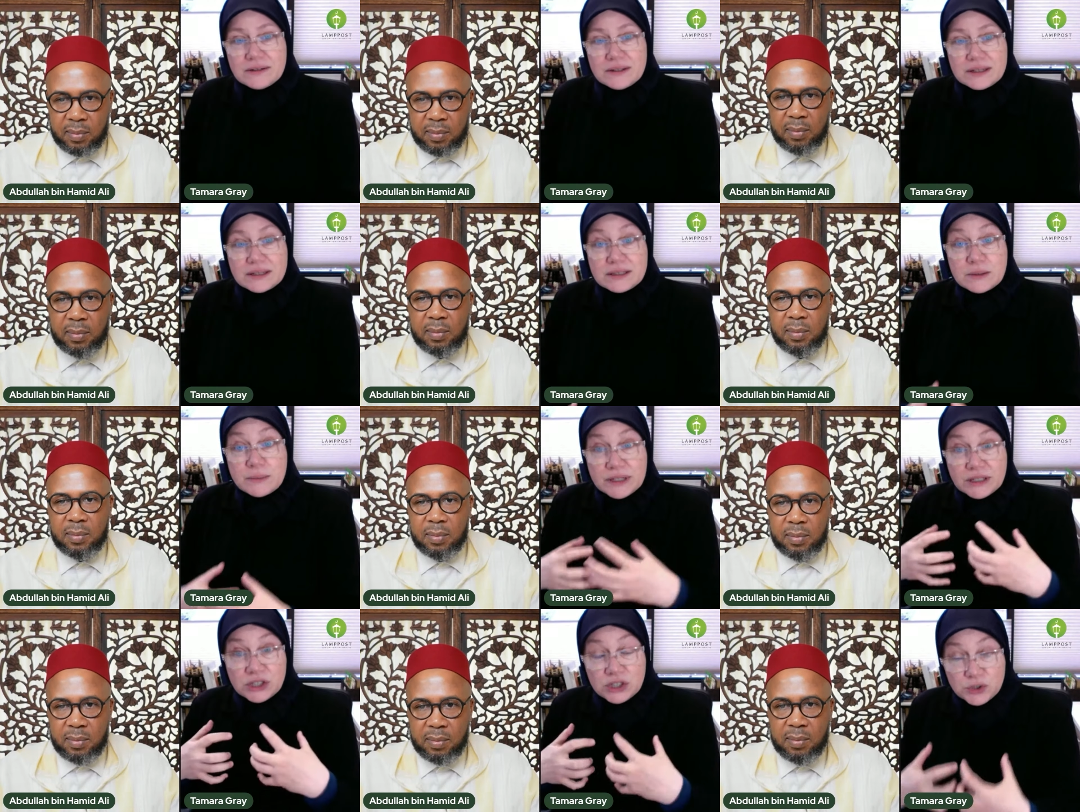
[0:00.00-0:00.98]
Speaker 1: mm -hmm. to
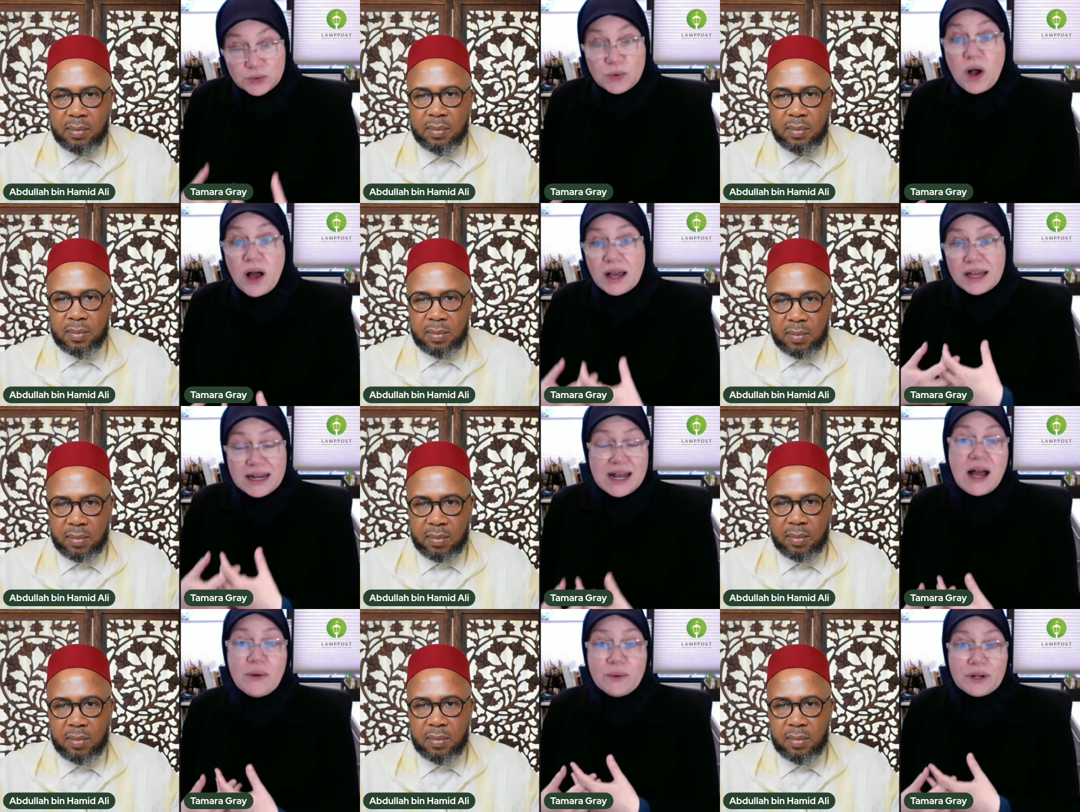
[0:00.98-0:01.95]
be strong in
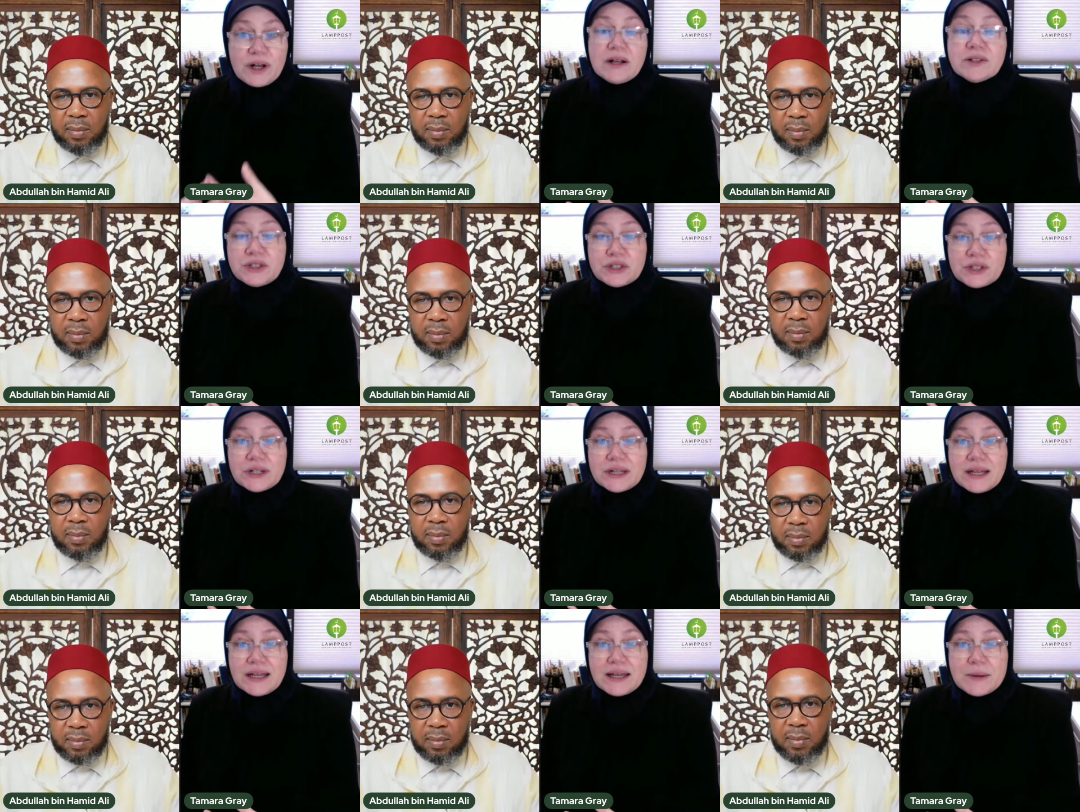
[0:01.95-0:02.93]
our culture
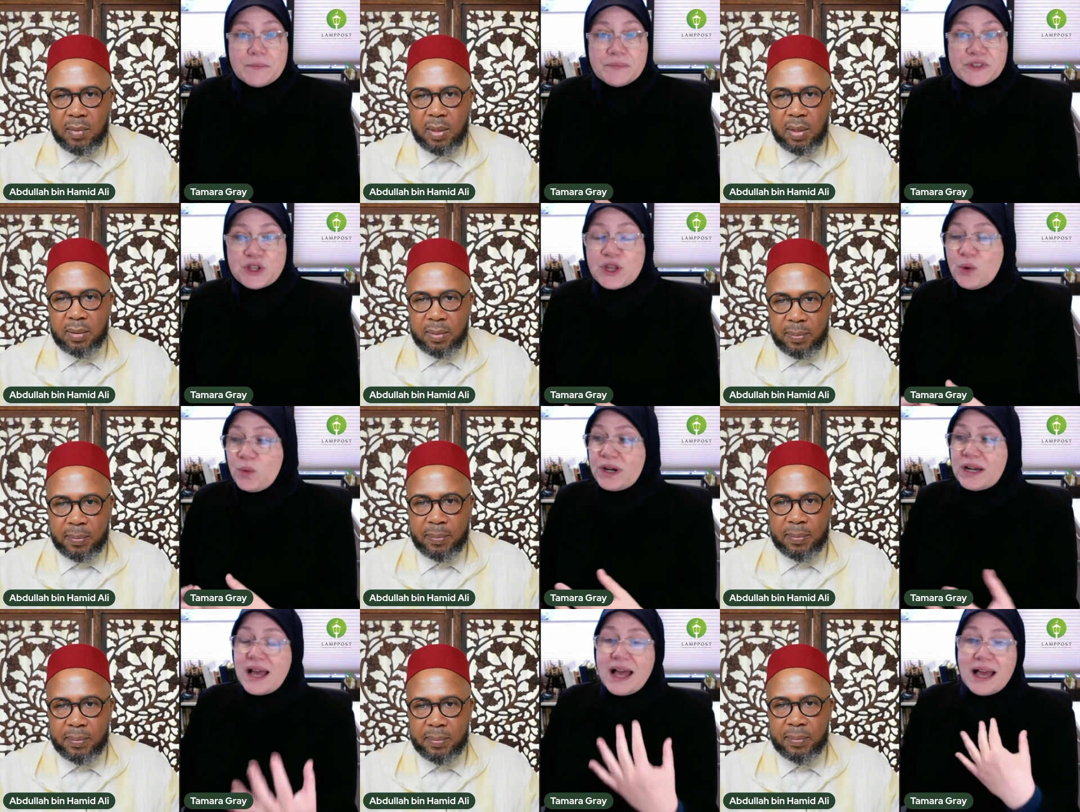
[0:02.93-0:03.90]
yeah. so that
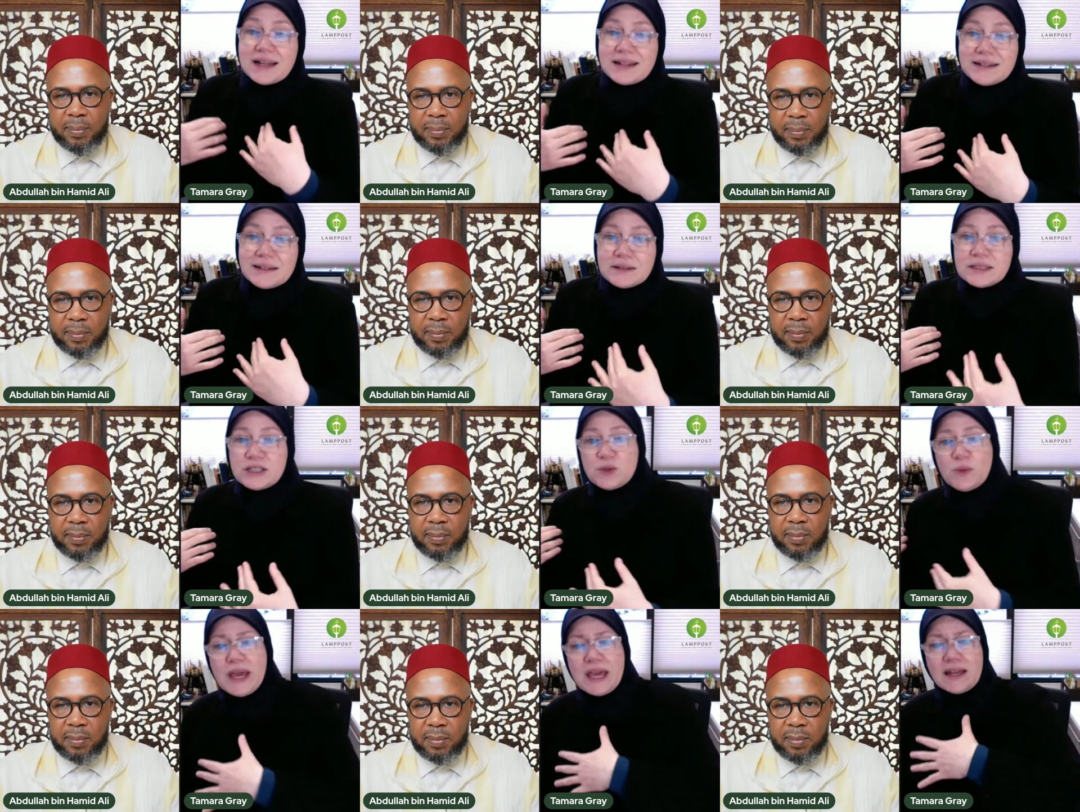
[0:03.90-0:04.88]
we're not
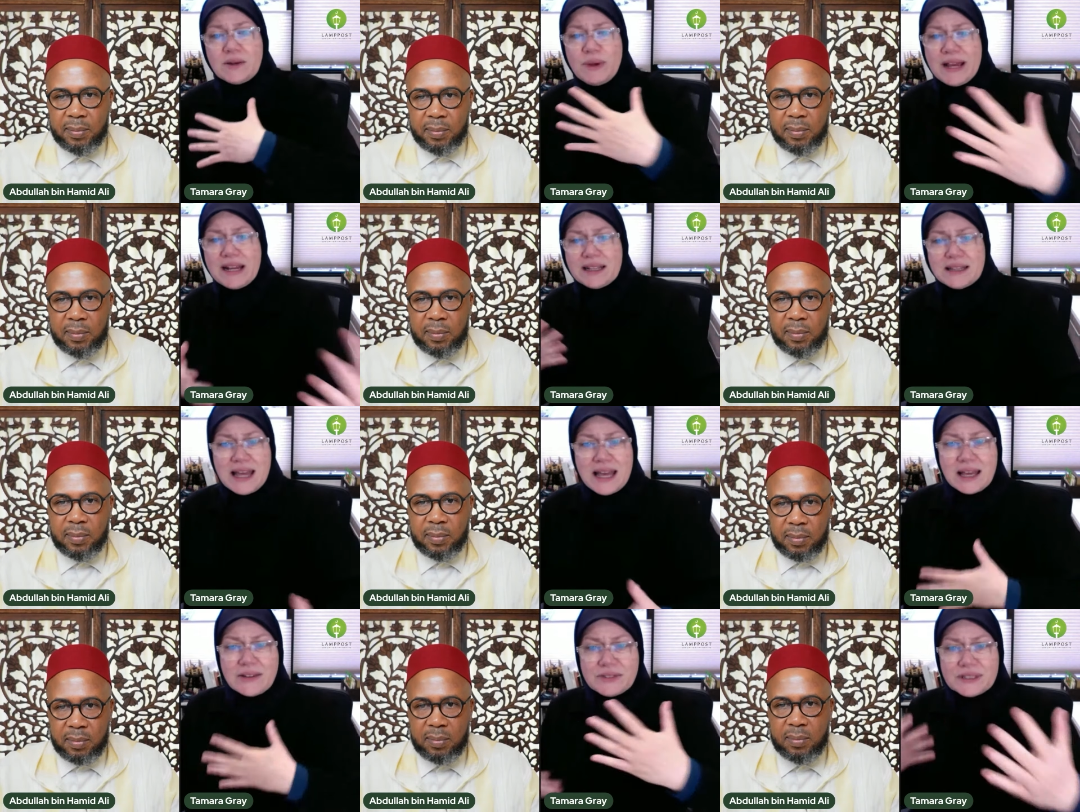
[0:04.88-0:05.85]
swayed right and
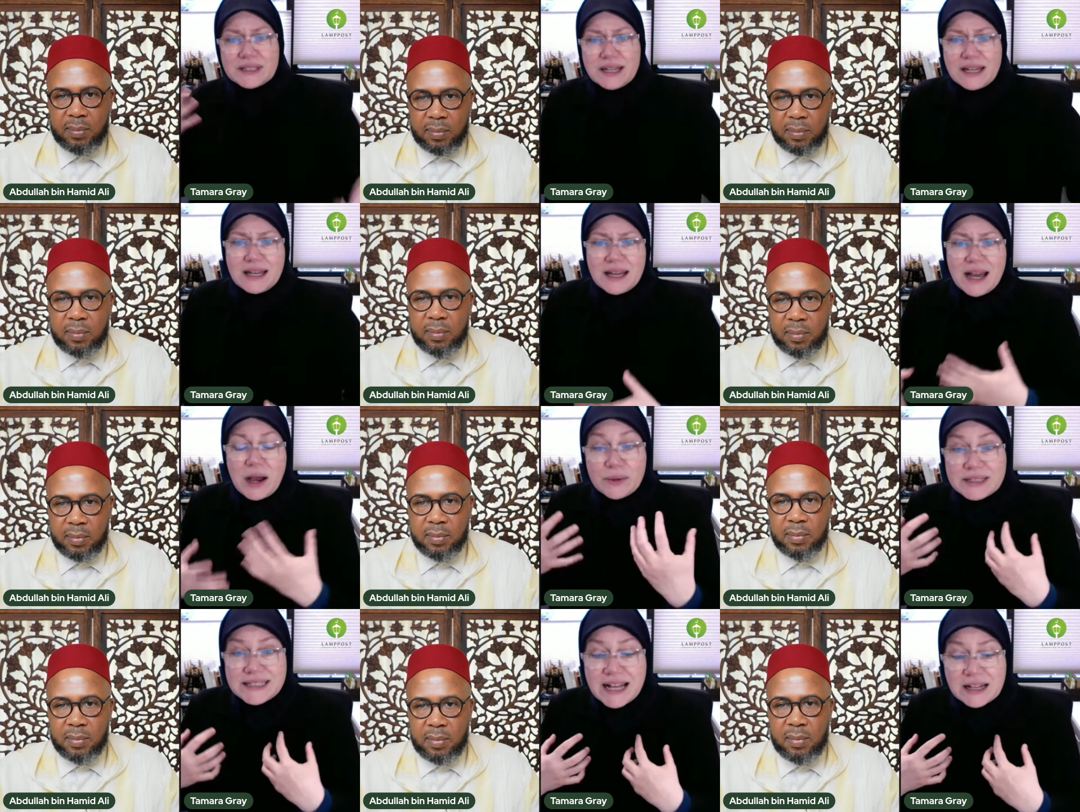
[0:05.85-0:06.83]
left mm-hmm.
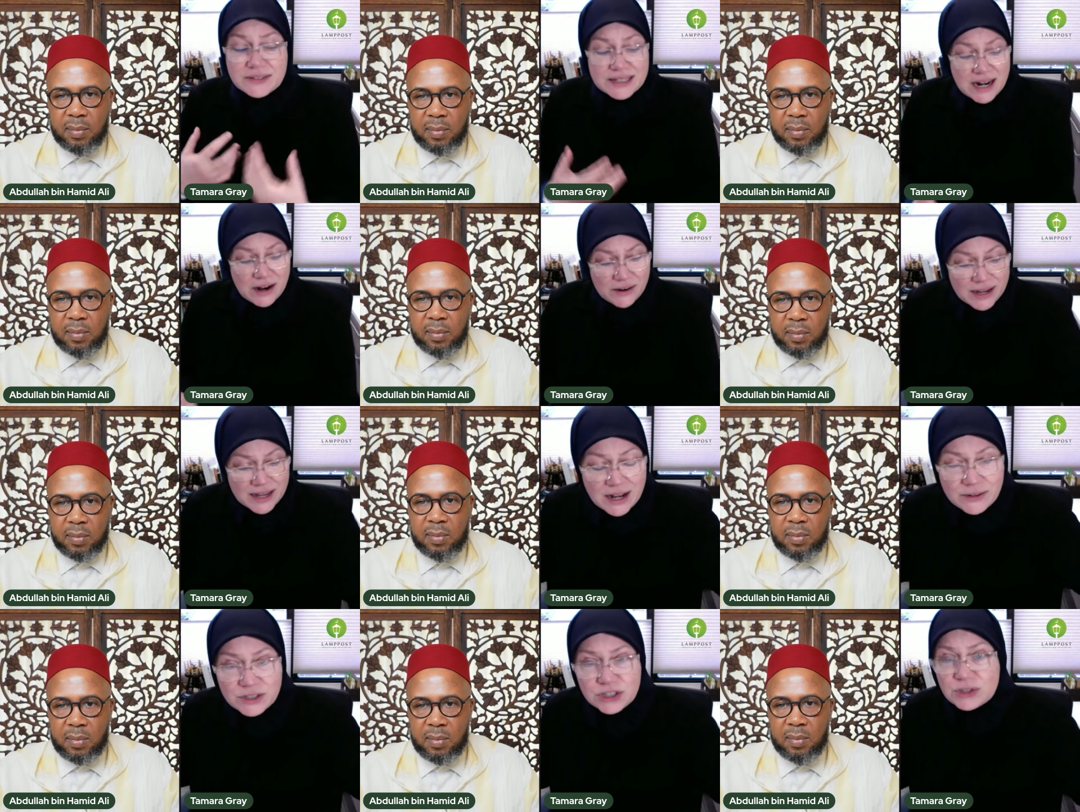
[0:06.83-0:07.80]
ourselves and our and
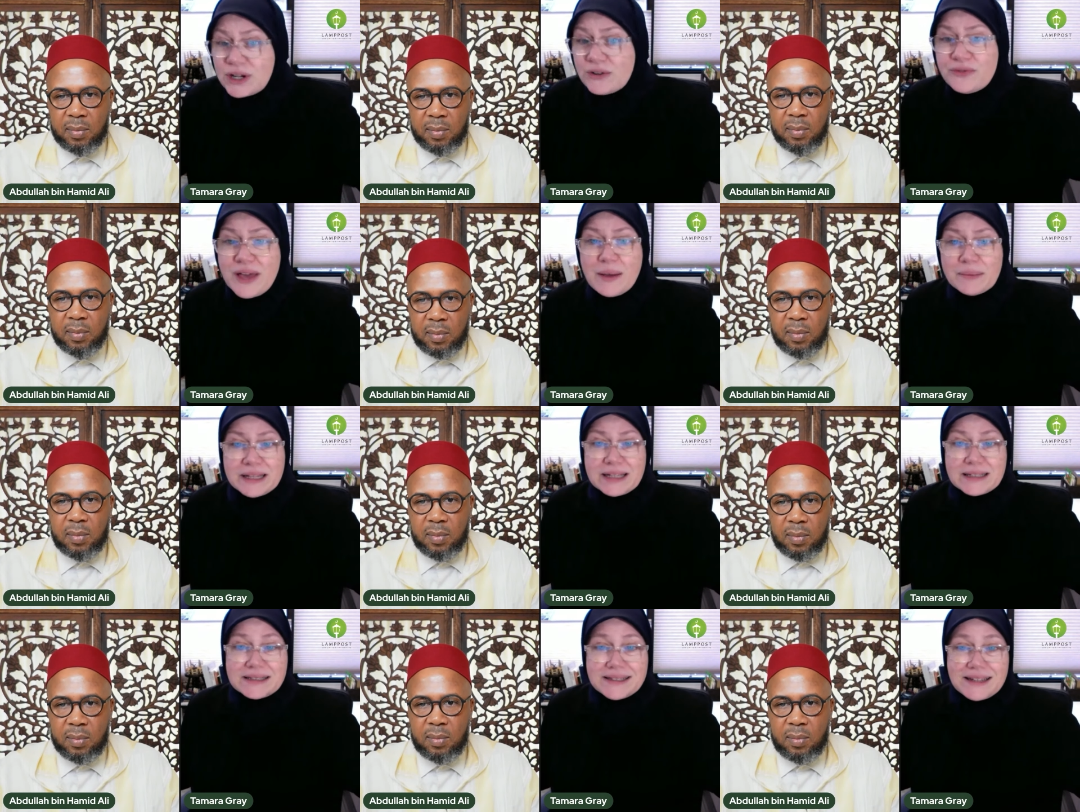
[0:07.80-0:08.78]
our children our
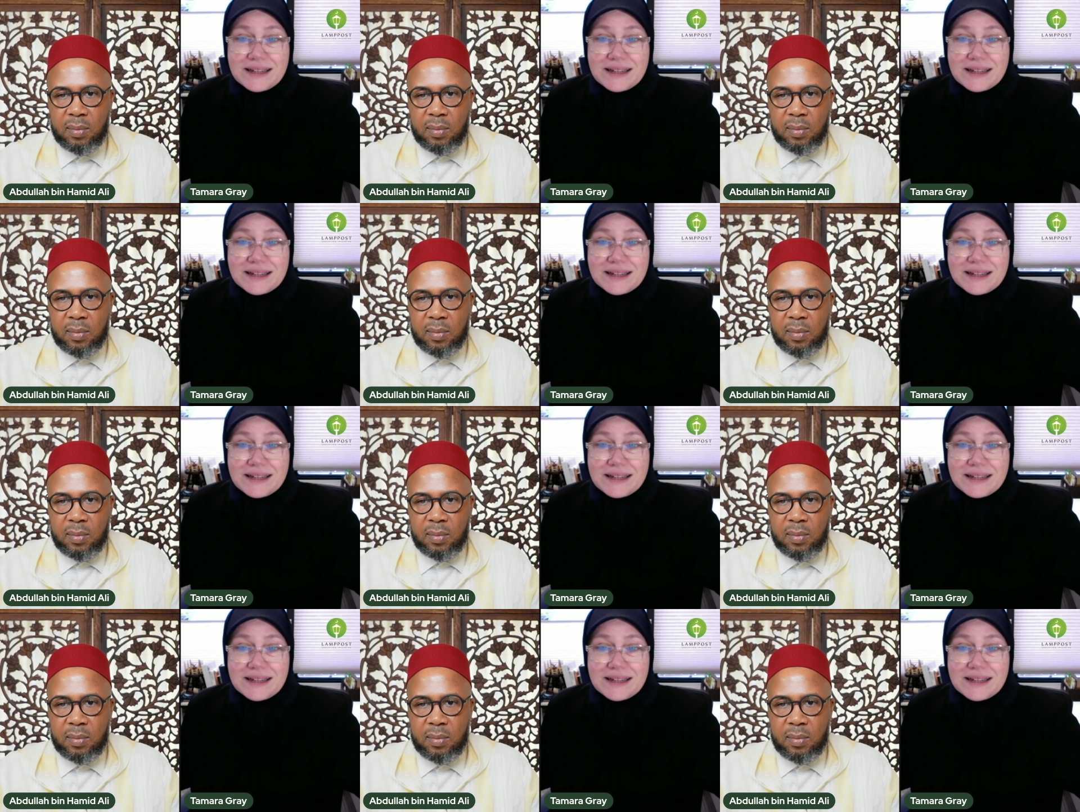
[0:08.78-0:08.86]
families